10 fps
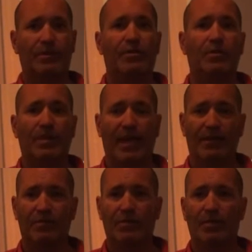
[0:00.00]
can do and
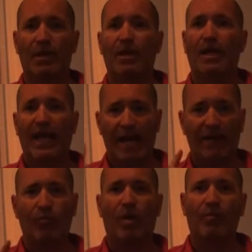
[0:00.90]
can't do,
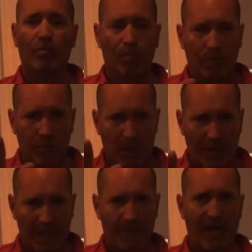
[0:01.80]
and what
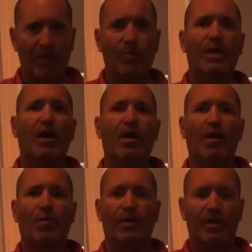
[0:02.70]
kind of band we
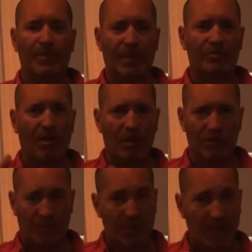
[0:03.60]
are, we're going to pick
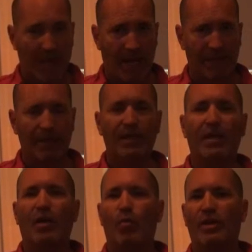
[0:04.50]
songs for that.
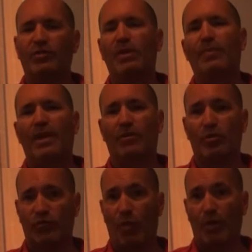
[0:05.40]
Once we pick
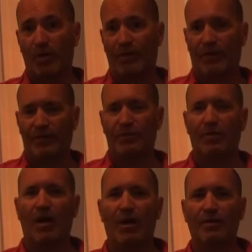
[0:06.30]
those 40 or 50
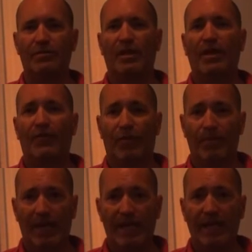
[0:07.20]
songs, for
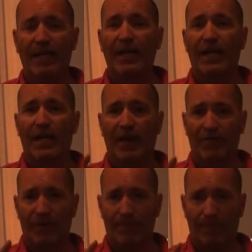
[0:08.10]
me,
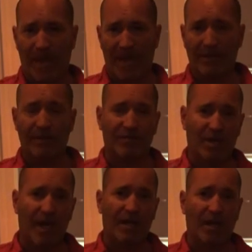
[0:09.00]
if the band is
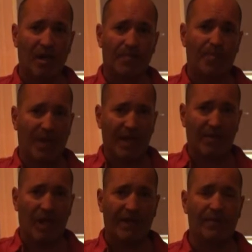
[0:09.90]
not up playing
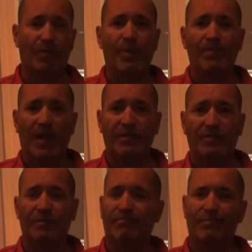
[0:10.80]
live in 3
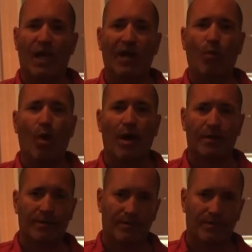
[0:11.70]
months, I walk.